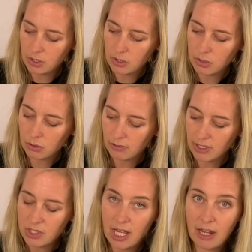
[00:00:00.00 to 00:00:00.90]

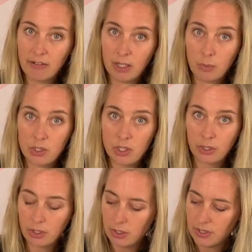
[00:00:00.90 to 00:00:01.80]
storage area which you
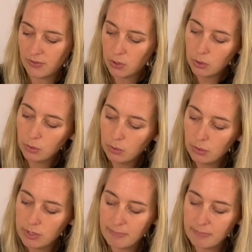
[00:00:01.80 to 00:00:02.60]
can use for tools,